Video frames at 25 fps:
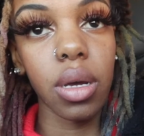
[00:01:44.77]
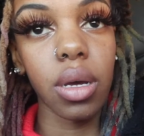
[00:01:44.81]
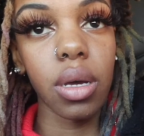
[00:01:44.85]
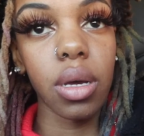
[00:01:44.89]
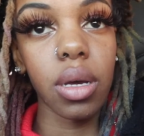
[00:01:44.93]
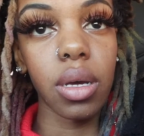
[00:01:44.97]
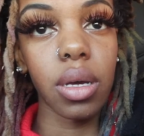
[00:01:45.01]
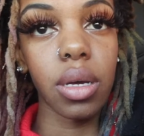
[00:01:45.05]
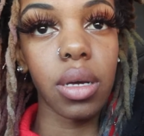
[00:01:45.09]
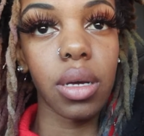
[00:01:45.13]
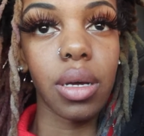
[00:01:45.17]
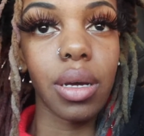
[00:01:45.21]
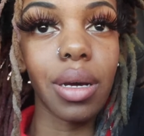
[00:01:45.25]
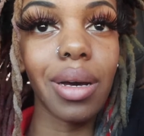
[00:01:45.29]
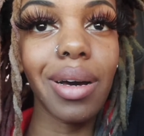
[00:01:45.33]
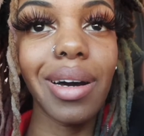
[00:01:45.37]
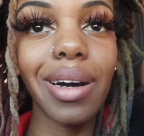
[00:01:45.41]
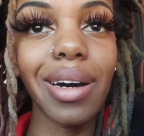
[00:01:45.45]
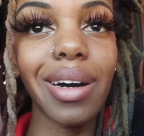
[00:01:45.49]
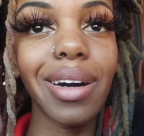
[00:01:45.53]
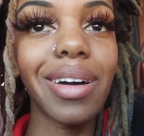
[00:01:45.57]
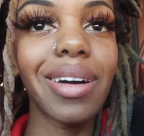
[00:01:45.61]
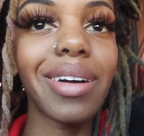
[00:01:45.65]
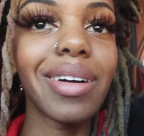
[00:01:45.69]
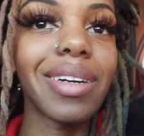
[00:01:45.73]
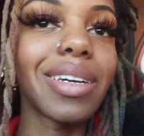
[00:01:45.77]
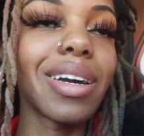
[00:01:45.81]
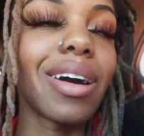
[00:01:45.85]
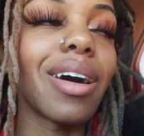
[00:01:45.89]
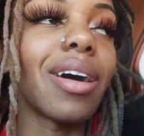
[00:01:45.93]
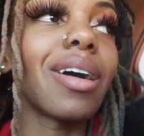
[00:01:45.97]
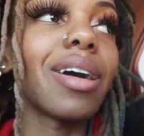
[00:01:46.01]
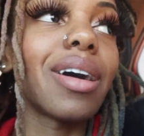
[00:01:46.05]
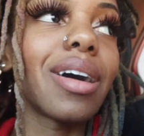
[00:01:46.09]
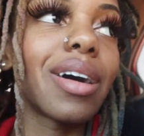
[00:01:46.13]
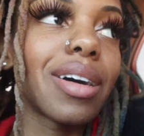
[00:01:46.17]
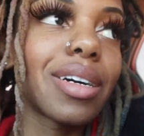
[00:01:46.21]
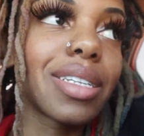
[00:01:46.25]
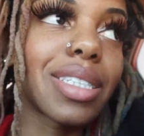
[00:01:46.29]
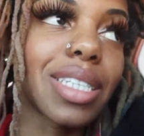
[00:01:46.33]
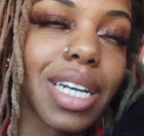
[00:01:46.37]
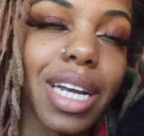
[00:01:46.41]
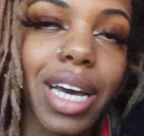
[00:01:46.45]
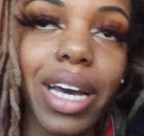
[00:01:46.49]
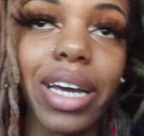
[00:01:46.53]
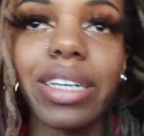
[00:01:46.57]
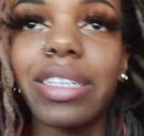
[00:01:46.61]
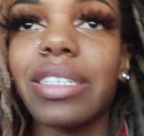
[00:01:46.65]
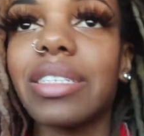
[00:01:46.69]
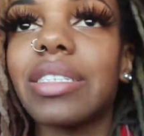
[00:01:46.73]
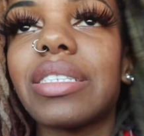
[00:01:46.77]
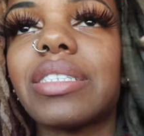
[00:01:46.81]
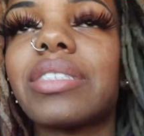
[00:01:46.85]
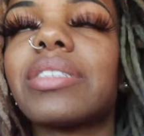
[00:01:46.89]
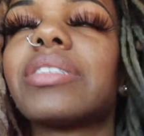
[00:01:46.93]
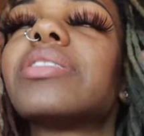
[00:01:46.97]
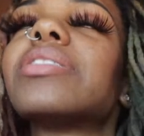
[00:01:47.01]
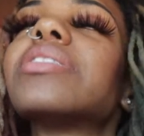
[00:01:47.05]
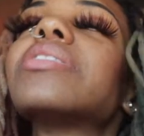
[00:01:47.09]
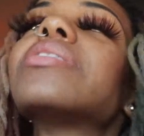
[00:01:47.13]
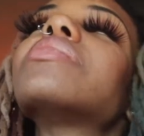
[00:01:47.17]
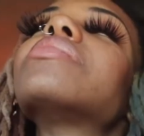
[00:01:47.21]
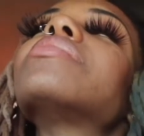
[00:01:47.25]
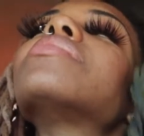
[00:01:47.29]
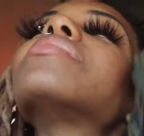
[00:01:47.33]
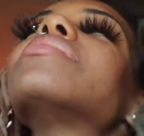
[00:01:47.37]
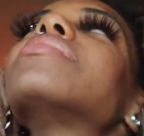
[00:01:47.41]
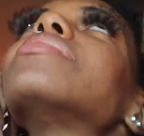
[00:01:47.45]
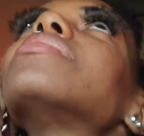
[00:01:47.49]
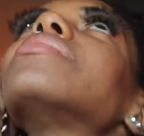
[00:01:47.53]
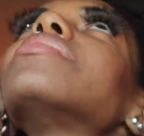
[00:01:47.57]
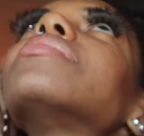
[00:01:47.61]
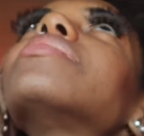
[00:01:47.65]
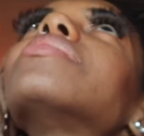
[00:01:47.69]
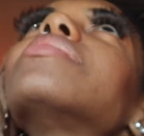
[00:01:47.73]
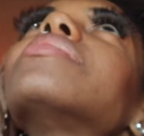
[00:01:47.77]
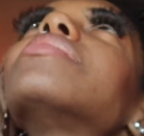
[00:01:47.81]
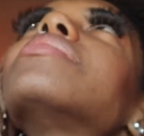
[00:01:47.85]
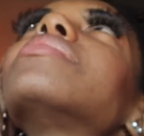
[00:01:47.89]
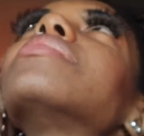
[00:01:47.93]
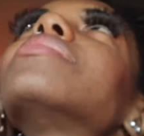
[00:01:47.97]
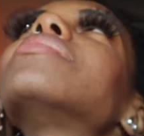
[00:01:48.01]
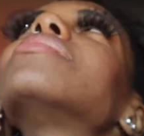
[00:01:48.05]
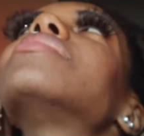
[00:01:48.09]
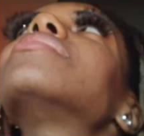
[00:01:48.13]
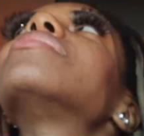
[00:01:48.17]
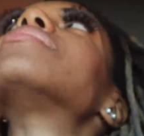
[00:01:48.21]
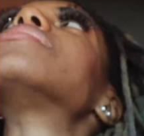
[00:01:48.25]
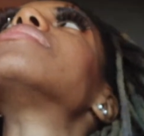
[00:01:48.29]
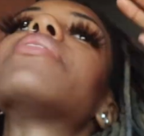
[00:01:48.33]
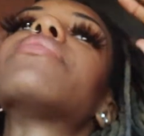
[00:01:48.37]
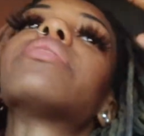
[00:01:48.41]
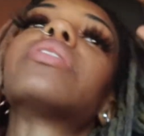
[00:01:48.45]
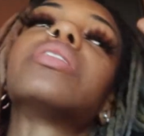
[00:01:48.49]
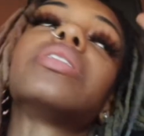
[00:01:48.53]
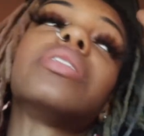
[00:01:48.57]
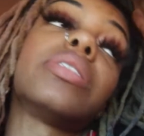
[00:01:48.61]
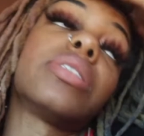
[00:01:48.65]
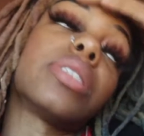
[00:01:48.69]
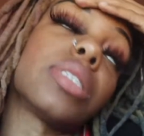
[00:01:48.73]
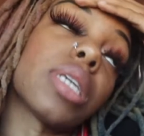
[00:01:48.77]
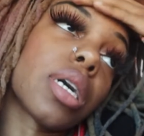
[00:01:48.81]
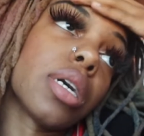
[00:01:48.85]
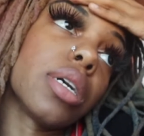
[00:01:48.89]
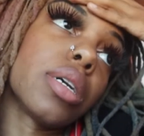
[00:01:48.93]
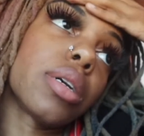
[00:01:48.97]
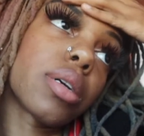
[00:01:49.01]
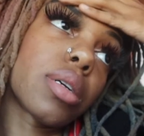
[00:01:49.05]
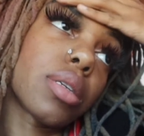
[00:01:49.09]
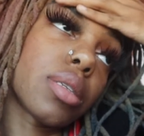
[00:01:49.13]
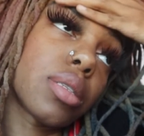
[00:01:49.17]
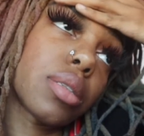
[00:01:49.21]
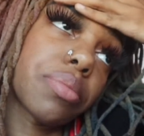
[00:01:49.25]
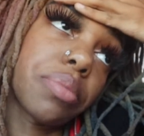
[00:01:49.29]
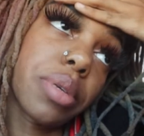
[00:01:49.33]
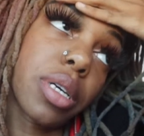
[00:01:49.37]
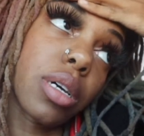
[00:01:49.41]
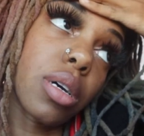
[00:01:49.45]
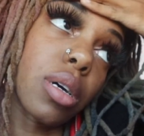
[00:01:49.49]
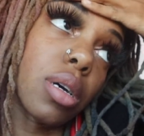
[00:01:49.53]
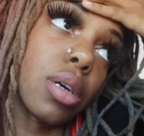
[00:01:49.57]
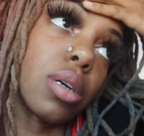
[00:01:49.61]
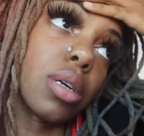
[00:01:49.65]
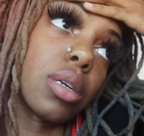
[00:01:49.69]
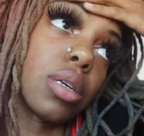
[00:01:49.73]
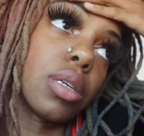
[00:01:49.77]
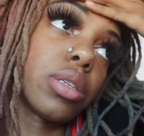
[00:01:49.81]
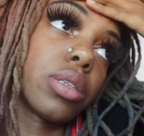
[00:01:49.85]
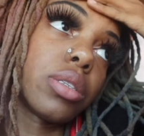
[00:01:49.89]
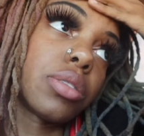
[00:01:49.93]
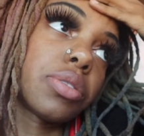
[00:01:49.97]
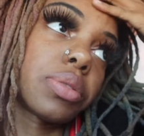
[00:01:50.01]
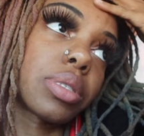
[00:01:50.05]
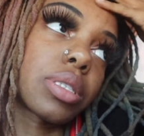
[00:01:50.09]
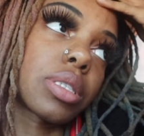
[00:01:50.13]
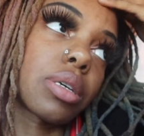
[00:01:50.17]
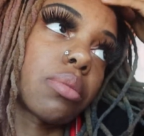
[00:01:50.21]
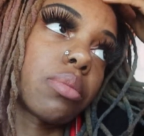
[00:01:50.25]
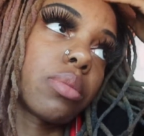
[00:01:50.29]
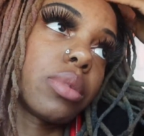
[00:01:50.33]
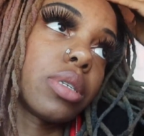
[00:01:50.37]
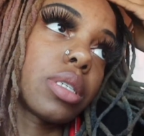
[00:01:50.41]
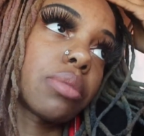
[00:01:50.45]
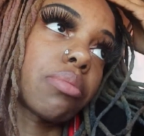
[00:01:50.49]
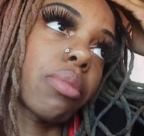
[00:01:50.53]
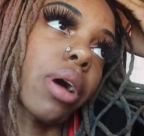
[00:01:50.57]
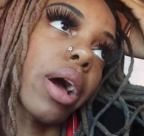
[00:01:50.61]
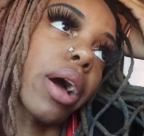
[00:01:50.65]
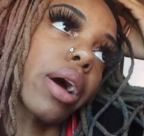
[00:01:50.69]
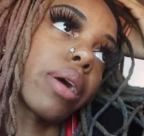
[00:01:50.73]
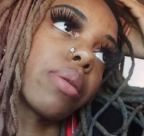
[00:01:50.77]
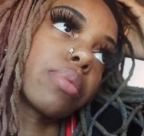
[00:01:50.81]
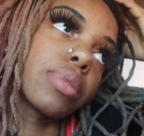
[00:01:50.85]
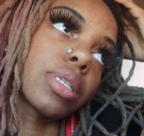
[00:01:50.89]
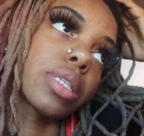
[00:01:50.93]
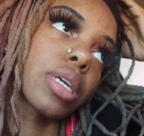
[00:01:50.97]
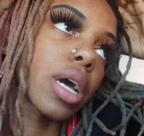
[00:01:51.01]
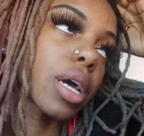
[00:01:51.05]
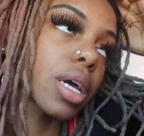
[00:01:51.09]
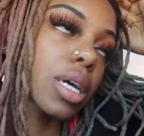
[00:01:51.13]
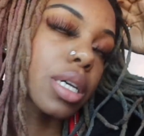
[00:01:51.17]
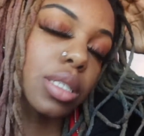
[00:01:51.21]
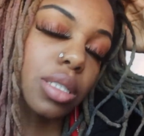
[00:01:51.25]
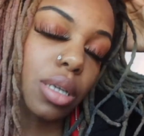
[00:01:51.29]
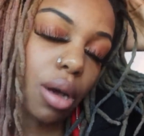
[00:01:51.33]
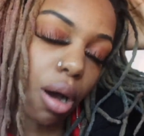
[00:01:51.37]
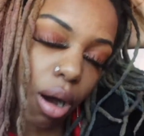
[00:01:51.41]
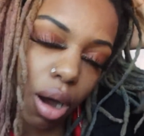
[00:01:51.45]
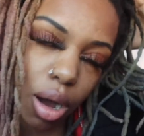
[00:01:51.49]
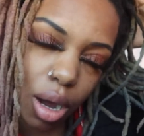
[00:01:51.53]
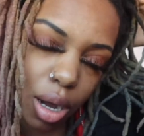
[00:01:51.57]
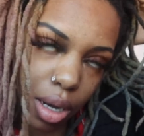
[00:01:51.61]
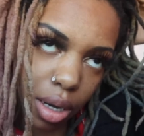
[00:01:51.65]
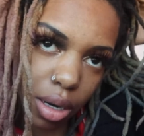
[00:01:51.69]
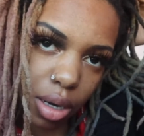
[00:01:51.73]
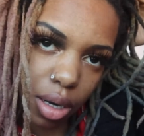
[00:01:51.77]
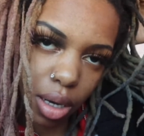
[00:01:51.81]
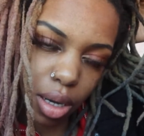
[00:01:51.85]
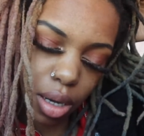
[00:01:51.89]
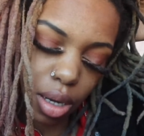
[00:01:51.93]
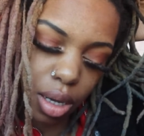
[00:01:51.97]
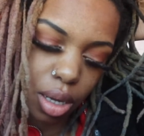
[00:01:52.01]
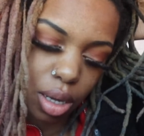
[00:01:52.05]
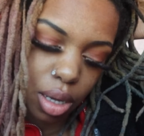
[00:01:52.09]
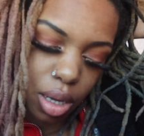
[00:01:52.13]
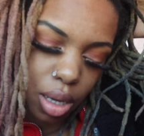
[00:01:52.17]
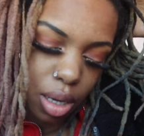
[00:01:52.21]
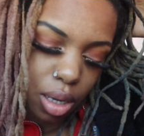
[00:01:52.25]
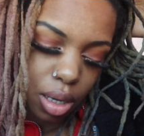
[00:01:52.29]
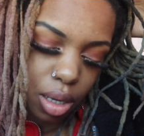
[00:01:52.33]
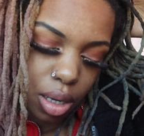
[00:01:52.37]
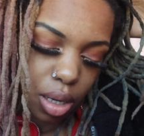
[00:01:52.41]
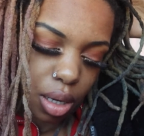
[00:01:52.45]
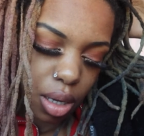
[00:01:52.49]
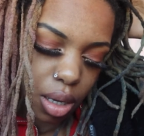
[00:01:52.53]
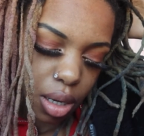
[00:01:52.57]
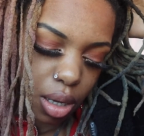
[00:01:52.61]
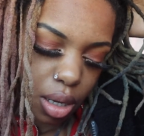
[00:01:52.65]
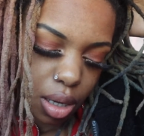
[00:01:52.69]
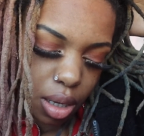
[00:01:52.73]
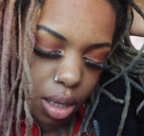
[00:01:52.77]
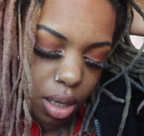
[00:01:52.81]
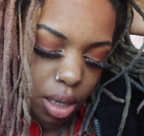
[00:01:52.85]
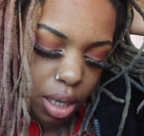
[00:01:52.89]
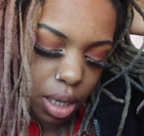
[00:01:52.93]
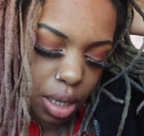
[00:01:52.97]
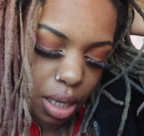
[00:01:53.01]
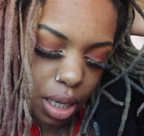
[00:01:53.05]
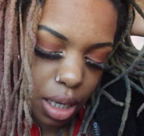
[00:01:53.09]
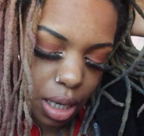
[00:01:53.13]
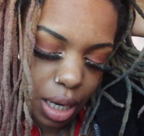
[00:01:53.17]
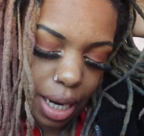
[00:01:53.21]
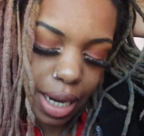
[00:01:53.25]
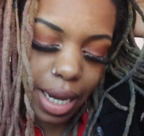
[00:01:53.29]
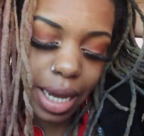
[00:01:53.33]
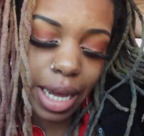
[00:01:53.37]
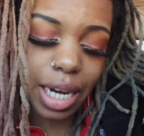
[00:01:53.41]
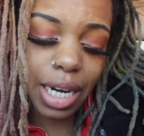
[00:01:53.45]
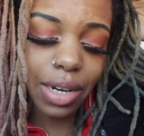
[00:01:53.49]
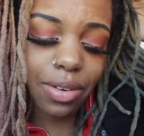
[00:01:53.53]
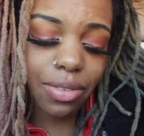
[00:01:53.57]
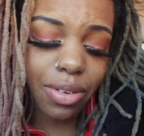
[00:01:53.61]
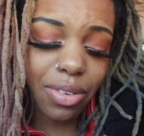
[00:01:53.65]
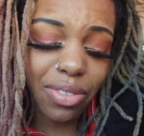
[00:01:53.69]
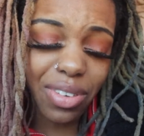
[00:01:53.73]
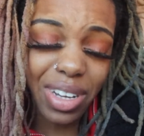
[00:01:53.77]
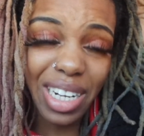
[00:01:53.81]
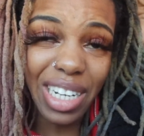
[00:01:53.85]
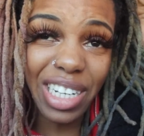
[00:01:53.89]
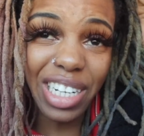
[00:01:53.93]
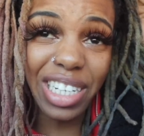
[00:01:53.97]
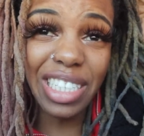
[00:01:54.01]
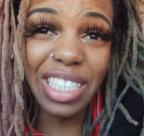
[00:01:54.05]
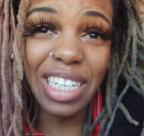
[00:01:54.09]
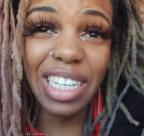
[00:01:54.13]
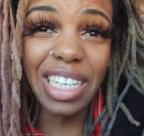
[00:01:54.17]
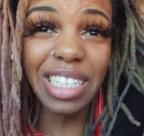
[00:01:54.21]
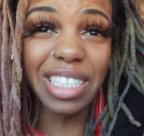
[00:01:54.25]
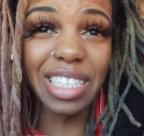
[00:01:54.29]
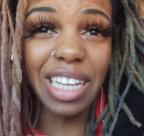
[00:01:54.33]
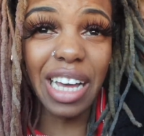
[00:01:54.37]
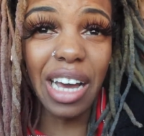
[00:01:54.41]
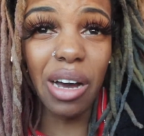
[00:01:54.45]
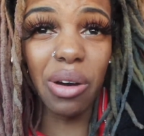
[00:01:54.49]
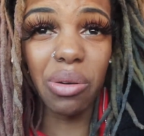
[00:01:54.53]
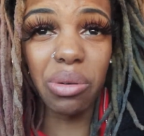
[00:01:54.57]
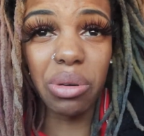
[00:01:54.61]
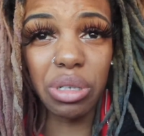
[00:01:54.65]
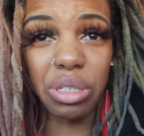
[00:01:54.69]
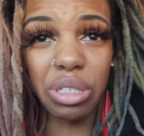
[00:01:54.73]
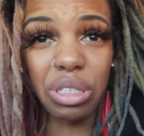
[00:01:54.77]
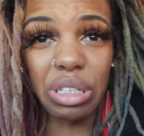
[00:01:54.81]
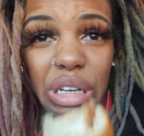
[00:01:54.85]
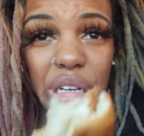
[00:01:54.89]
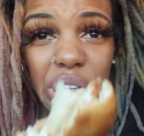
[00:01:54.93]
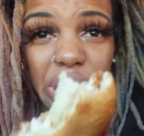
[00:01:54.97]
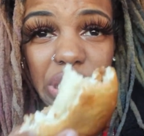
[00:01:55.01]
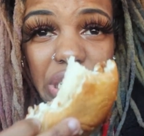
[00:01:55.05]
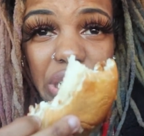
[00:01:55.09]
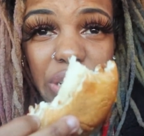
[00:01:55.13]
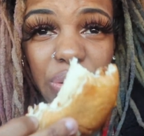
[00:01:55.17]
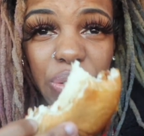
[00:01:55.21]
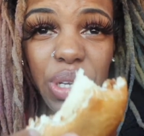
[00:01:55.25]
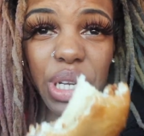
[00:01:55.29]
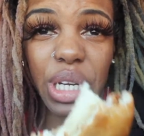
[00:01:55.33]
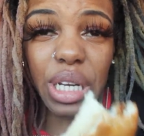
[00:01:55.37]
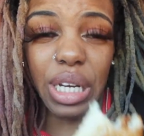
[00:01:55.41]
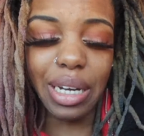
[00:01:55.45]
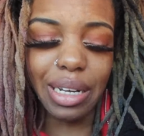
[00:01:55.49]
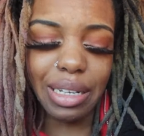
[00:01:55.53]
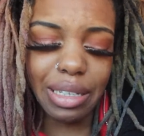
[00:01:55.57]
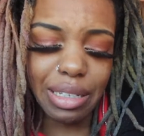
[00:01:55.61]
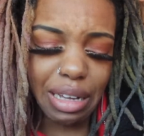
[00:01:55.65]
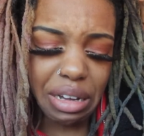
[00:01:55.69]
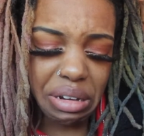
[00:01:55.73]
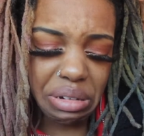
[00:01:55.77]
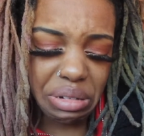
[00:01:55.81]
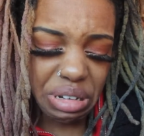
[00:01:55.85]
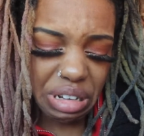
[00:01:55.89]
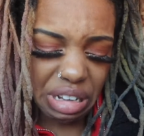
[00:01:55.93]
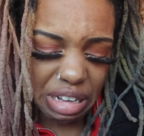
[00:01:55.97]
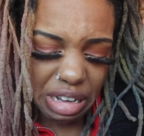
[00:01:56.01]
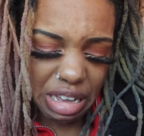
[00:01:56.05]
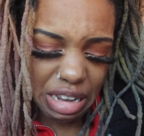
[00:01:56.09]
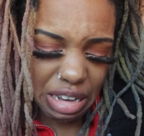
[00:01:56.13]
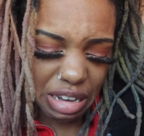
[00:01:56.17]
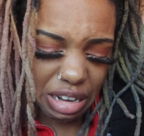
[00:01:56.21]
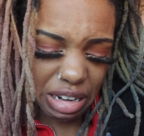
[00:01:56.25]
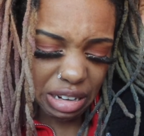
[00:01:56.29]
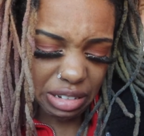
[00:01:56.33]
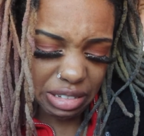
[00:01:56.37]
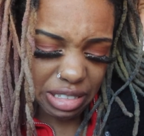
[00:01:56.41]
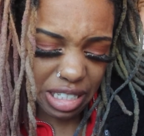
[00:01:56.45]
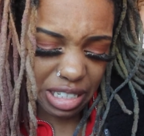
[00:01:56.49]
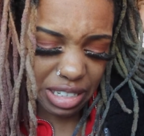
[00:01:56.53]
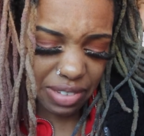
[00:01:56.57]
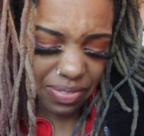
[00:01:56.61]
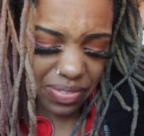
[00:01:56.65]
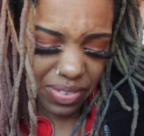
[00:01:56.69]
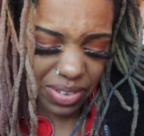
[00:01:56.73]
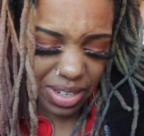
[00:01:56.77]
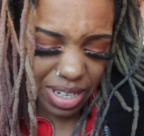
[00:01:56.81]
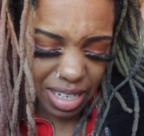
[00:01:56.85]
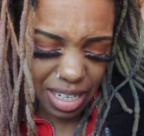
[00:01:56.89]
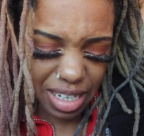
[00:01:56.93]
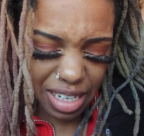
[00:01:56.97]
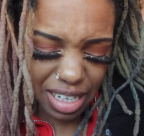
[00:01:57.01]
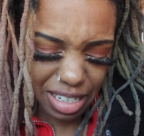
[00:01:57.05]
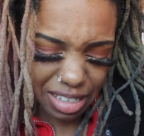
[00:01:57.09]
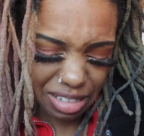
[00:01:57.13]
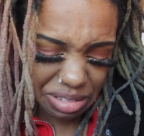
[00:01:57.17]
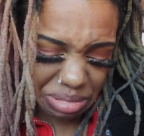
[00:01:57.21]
Y'all, today just, it really sucks because for some reason my appetite is gone. And I can't even finish this sandwich. I'm Chick-fil-A, so I love Chick-fil-A.